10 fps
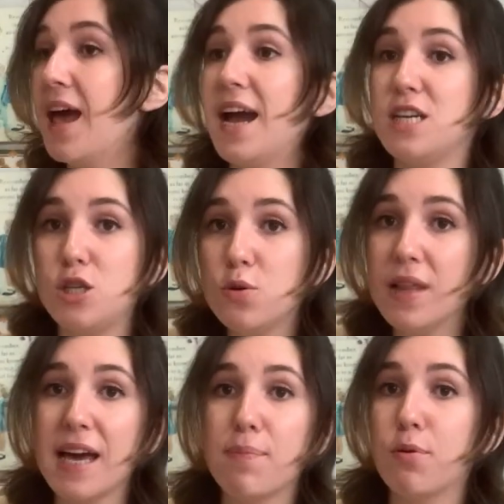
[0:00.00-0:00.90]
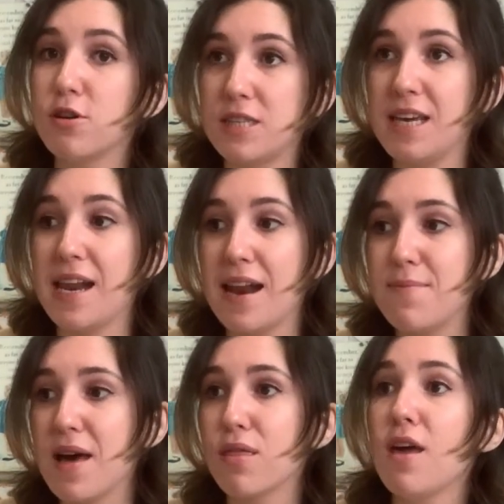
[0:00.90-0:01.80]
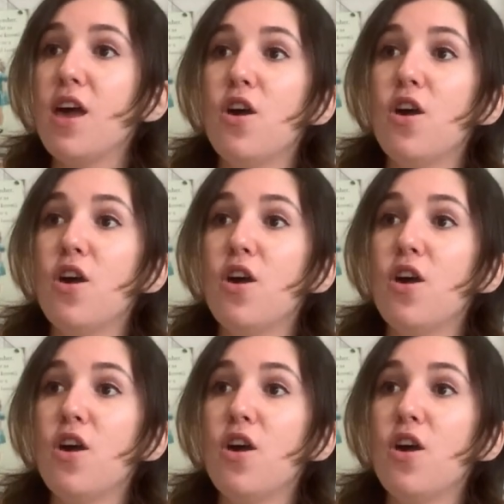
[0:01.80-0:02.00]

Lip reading: I do like Percy and Annabeth